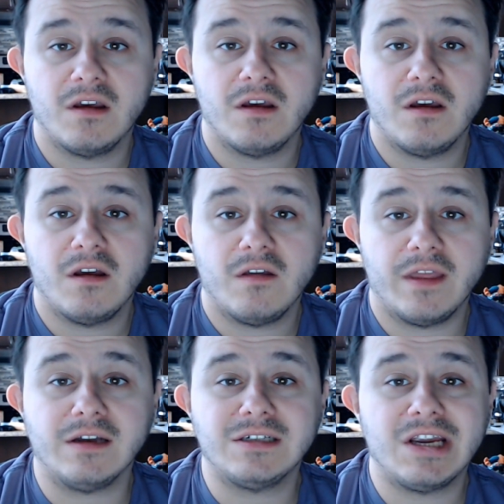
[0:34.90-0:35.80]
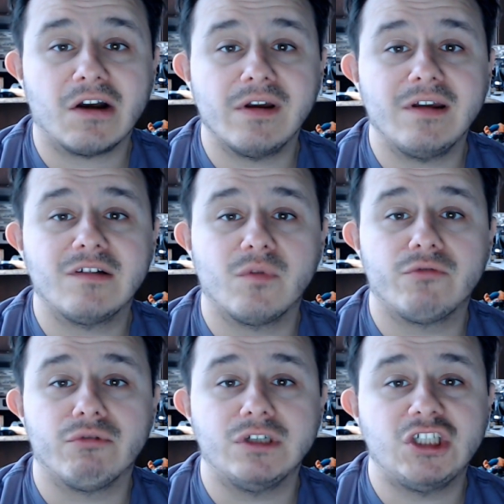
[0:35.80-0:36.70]
That Ontarians would
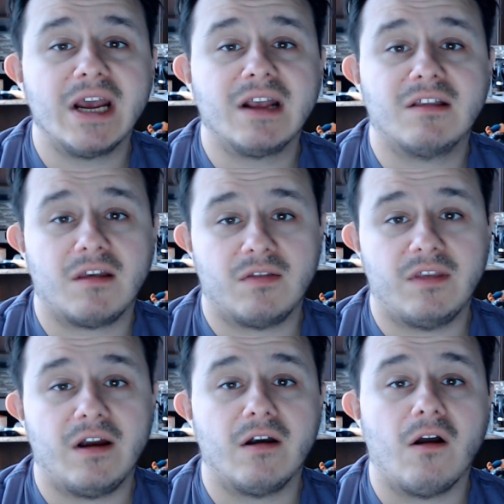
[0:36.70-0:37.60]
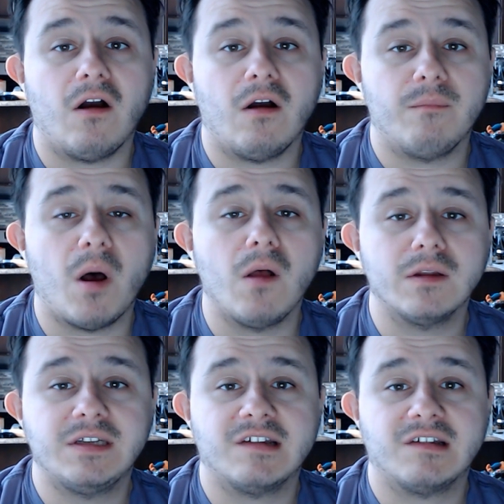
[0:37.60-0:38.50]
reject their
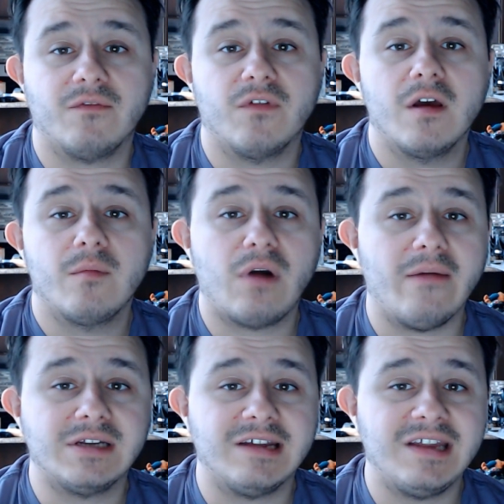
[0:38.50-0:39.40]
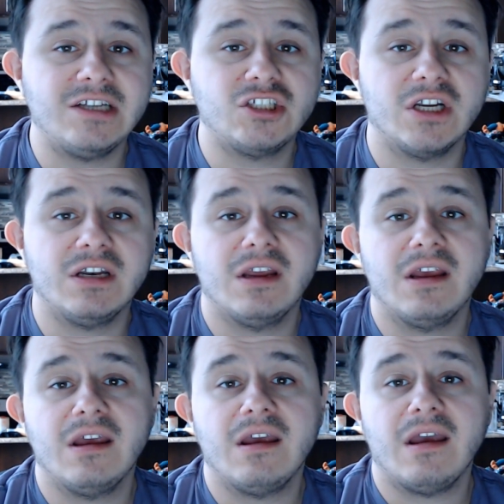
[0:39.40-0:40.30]
politics of privatization
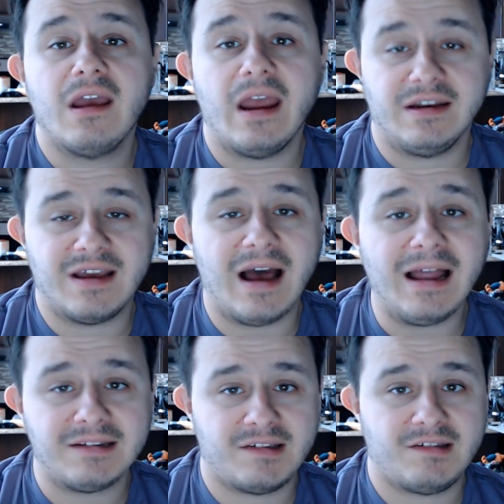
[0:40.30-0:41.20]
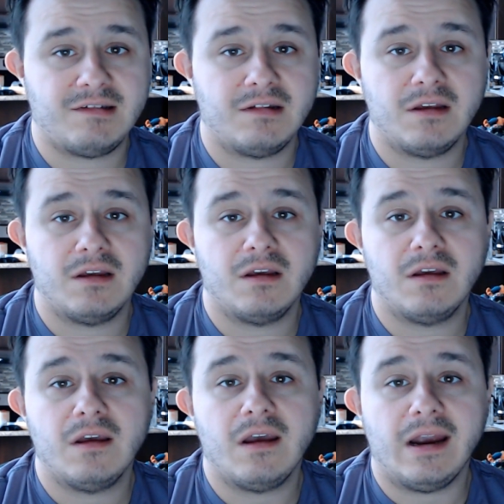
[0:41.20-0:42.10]
and cuts
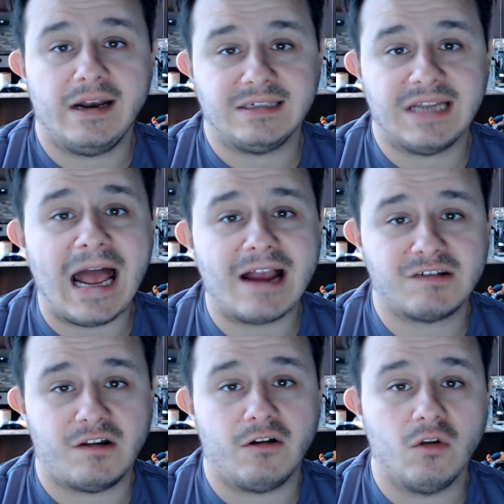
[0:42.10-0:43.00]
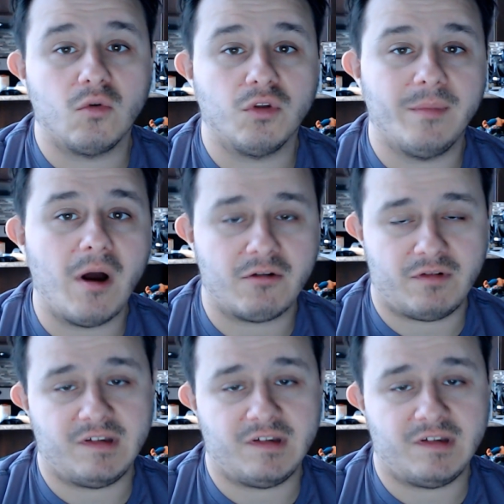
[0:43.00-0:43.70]
and attacks on our local democracy.